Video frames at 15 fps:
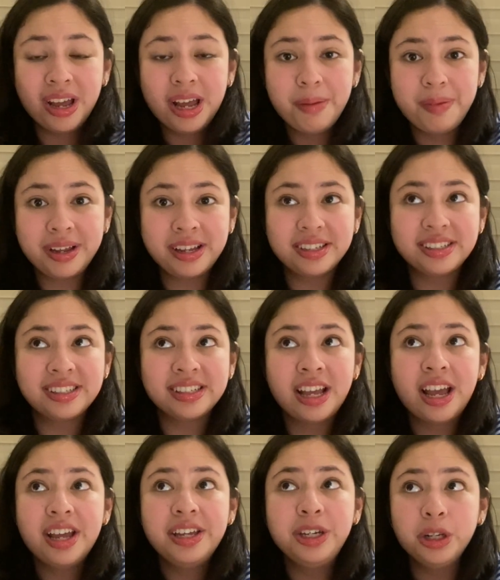because
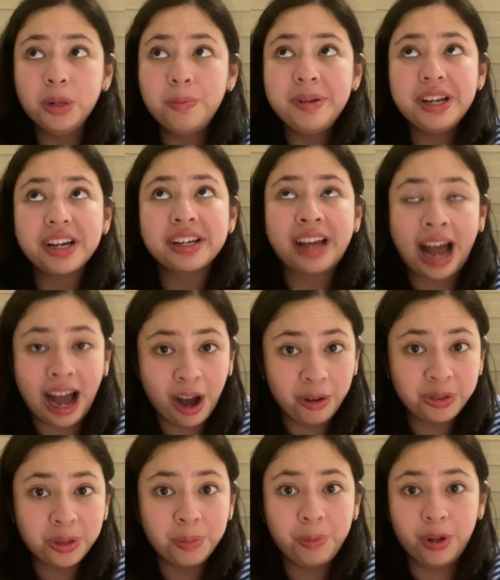you'll be
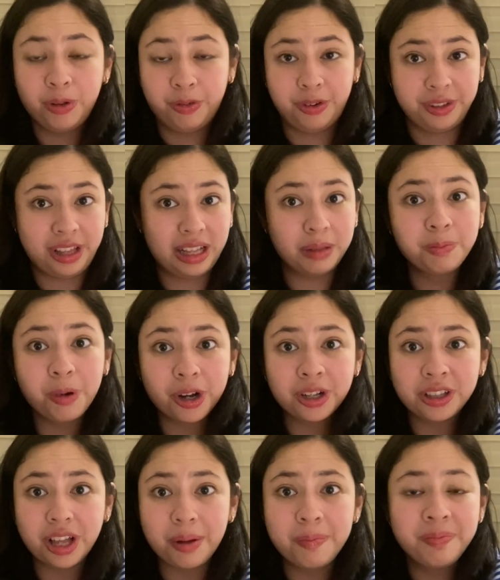accountable for that book
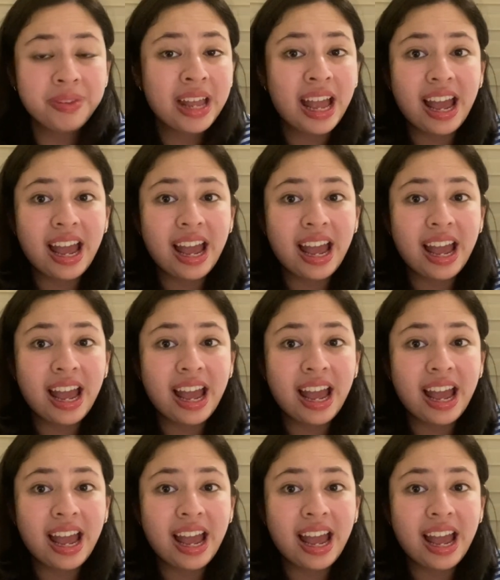club.